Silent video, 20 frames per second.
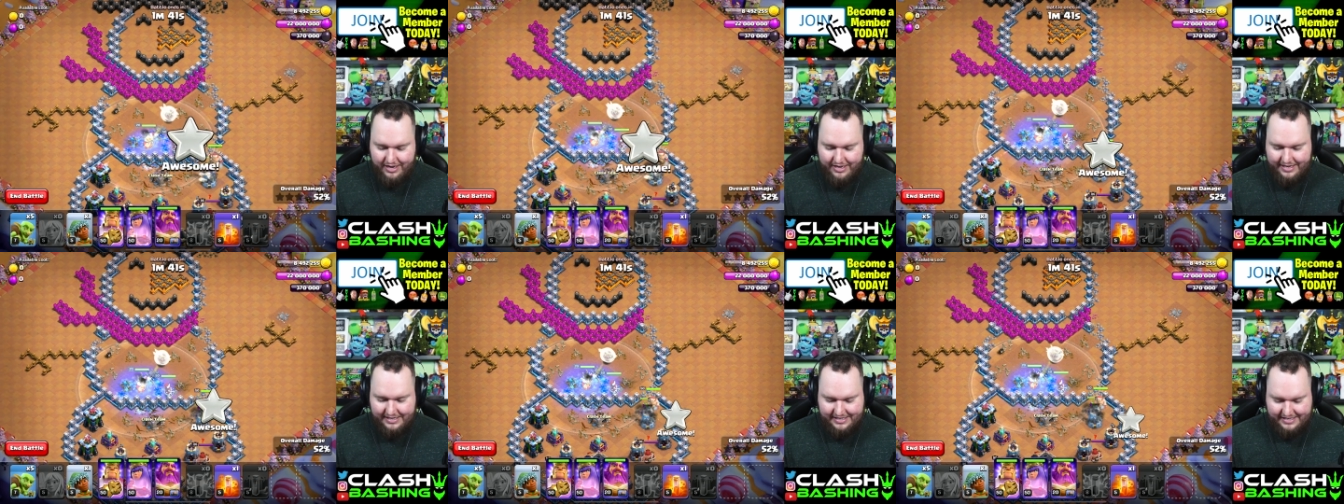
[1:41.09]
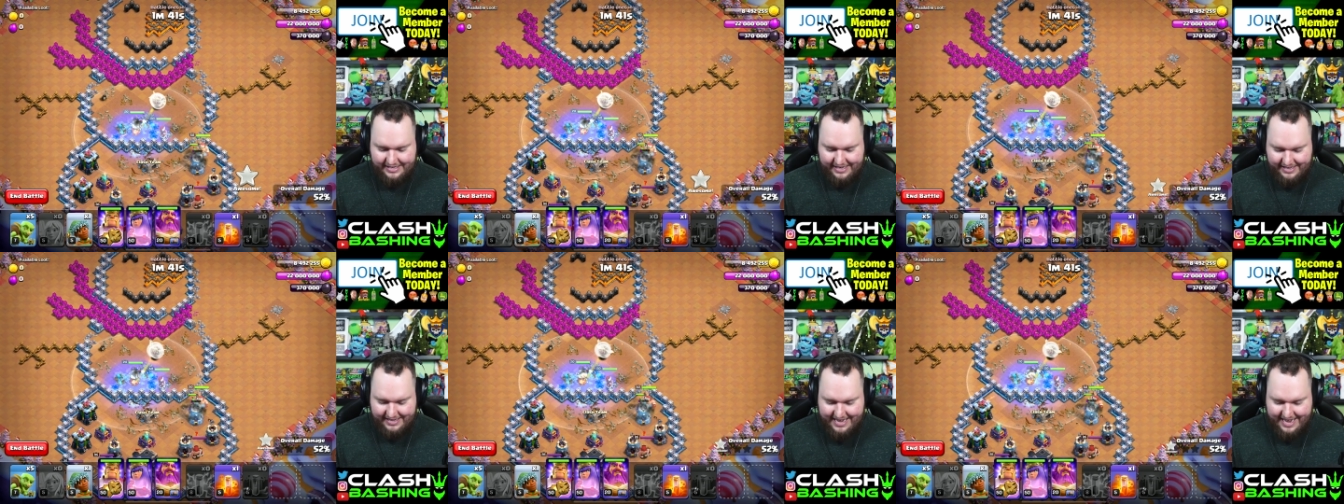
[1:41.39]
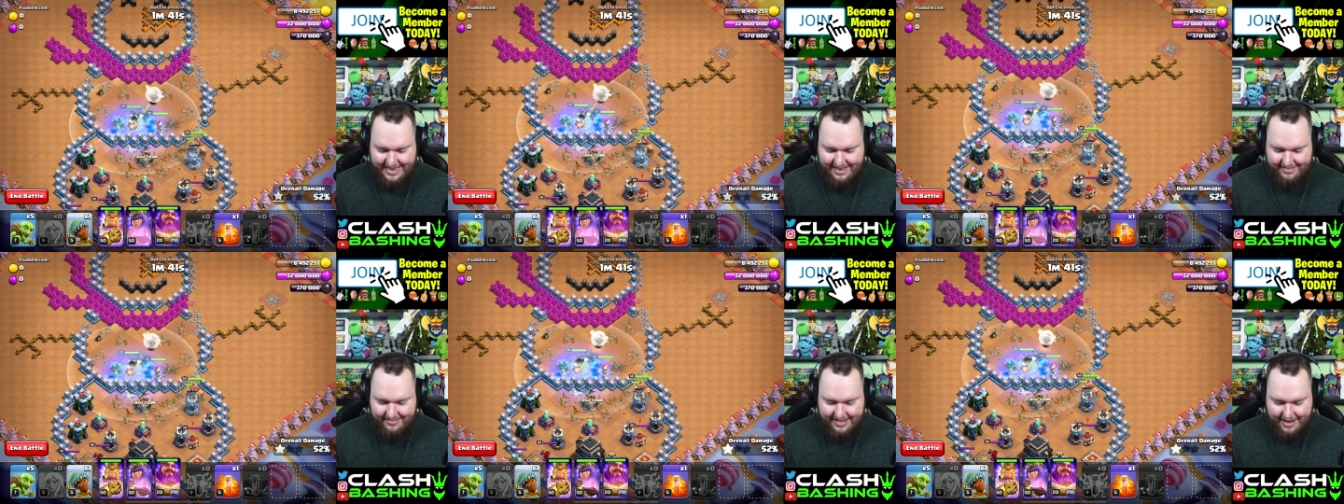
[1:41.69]
You see
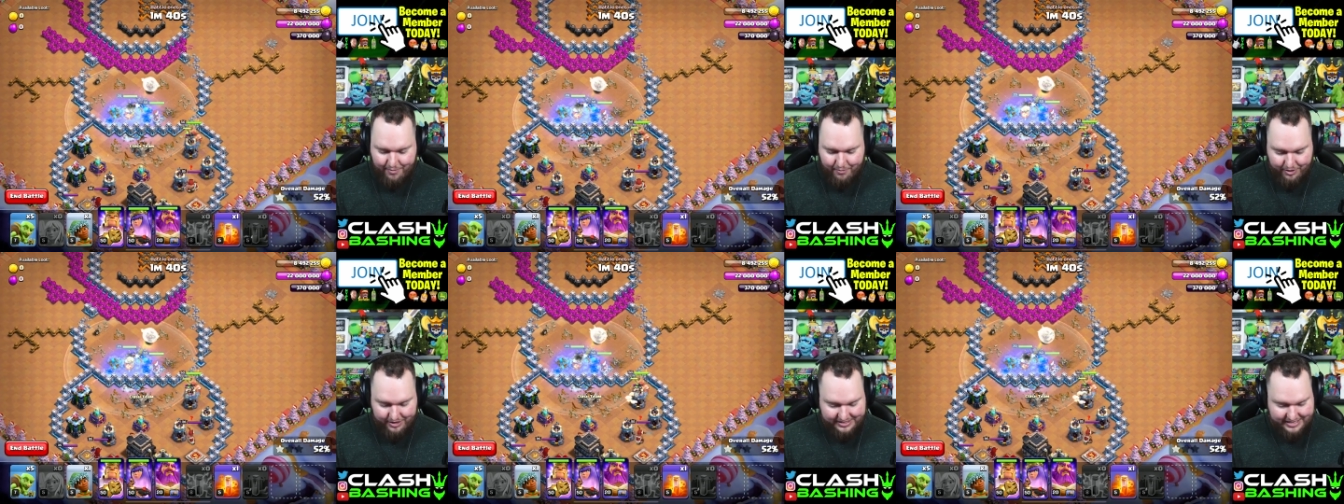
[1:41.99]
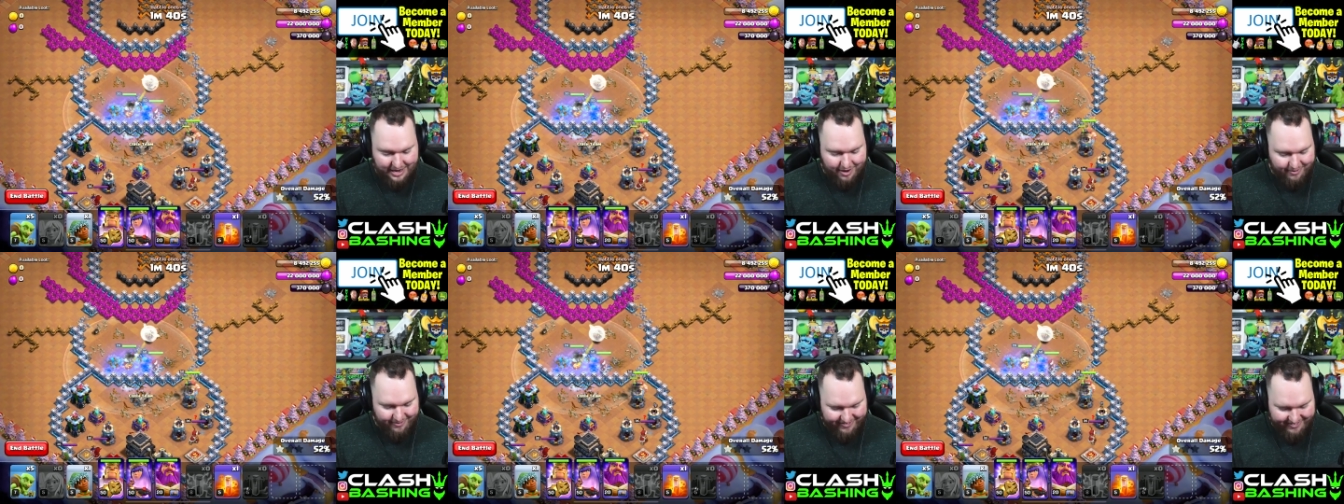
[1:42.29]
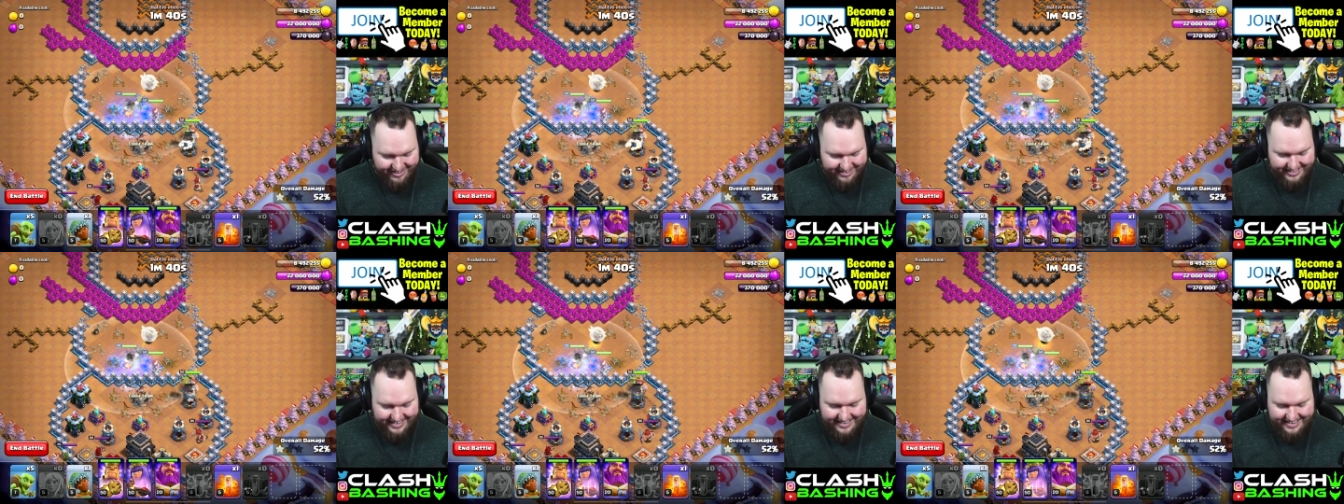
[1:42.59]
that? That works out
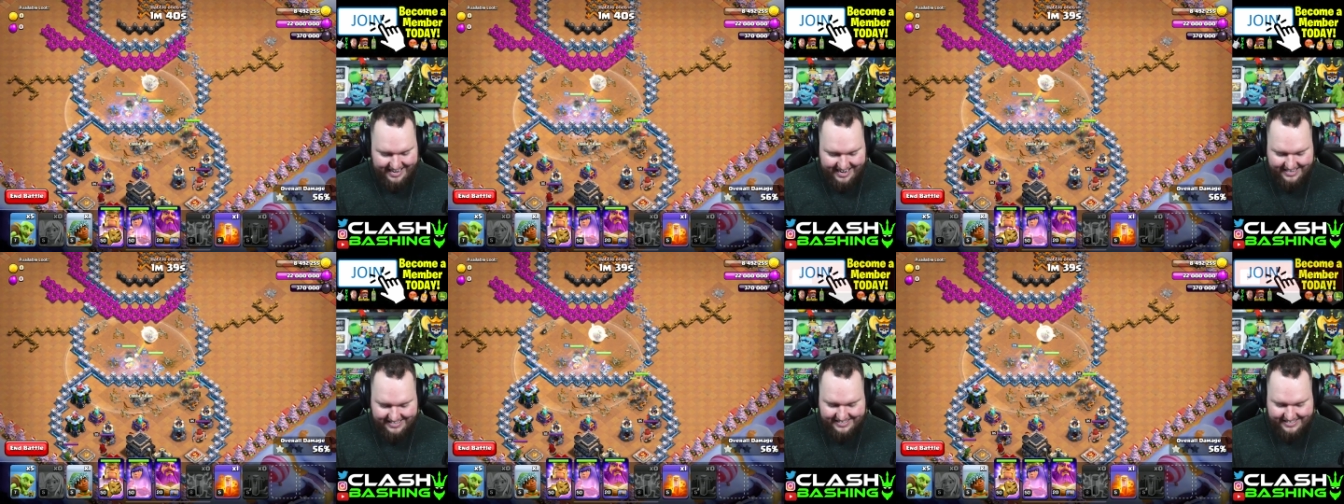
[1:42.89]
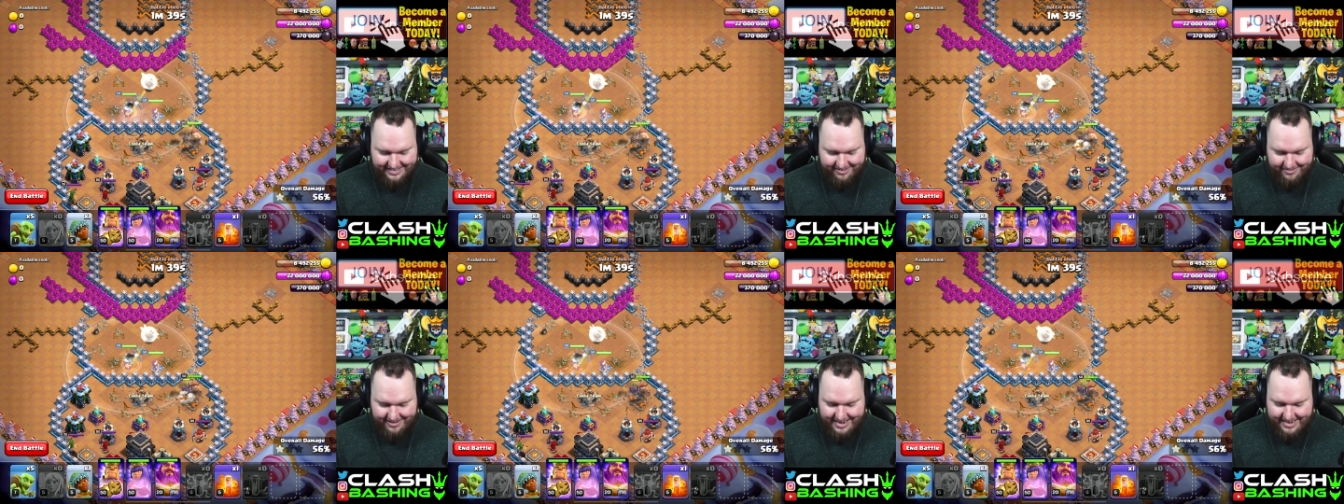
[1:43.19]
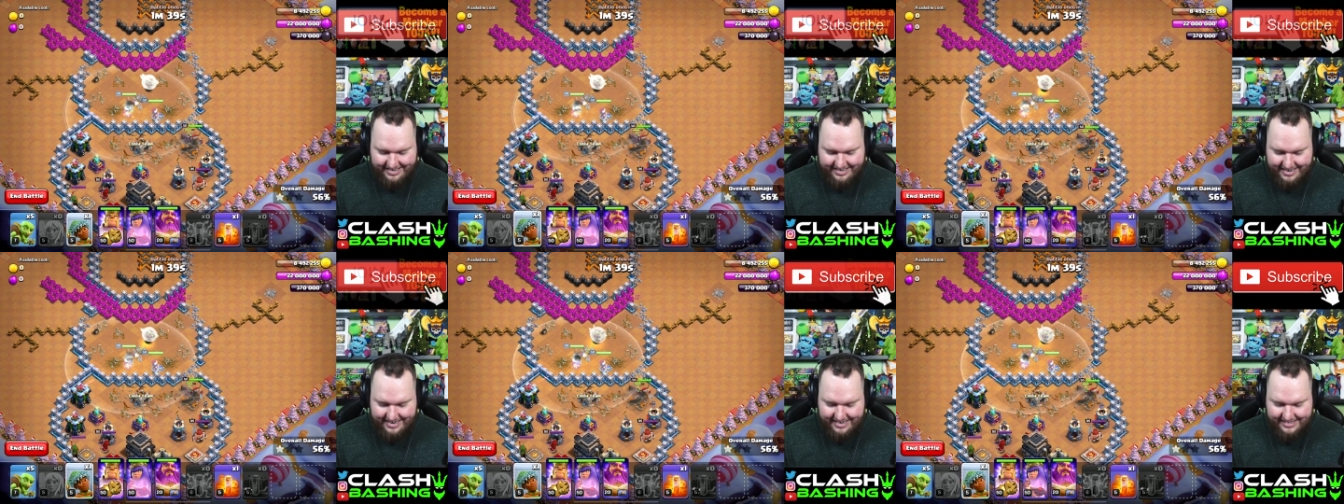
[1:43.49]
really nicely,
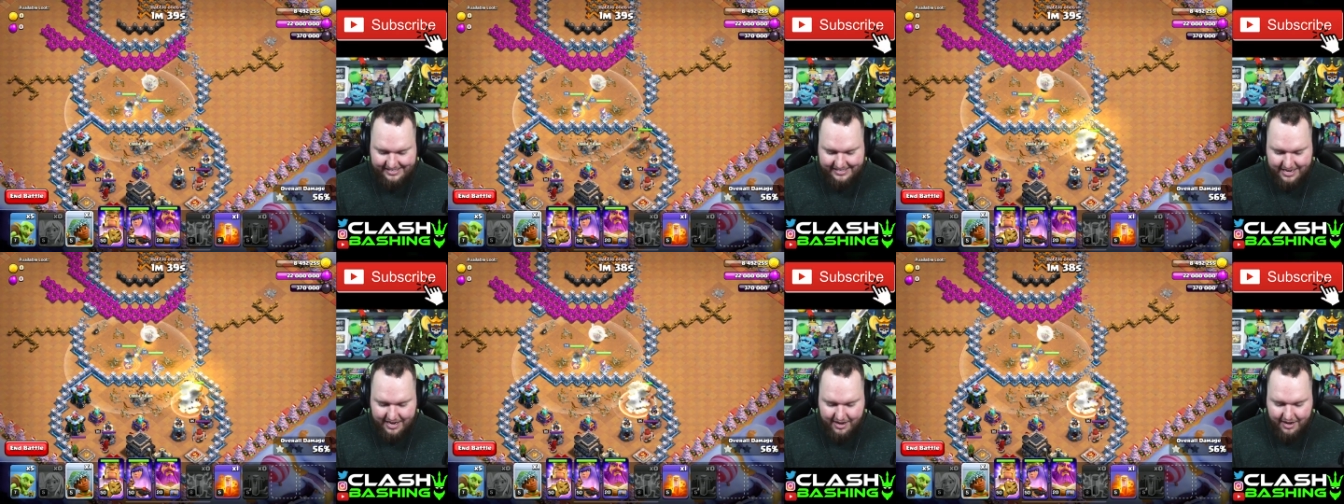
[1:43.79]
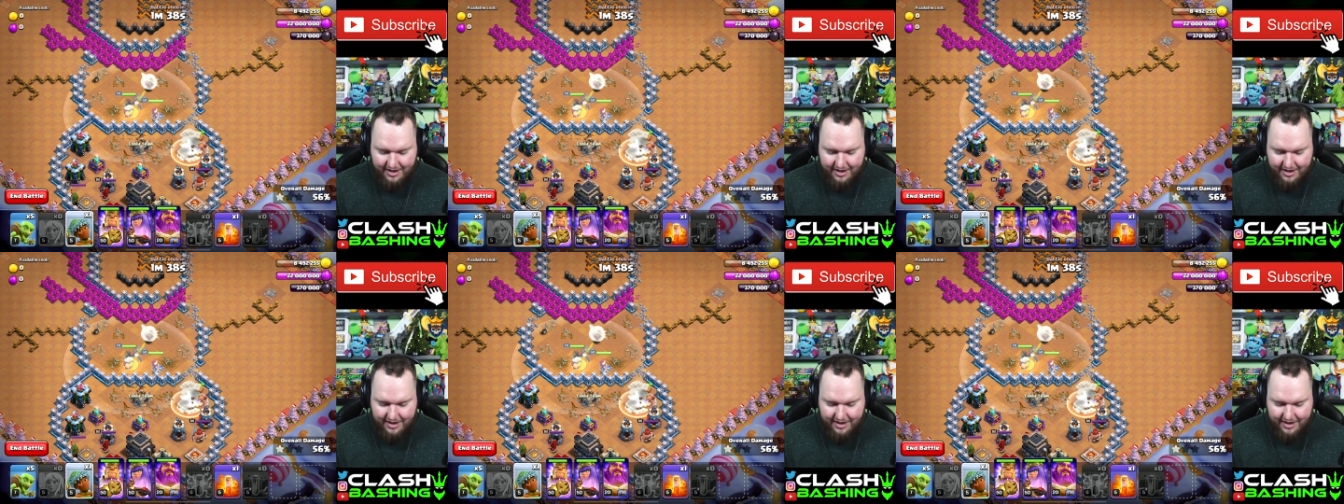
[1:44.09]
right guys?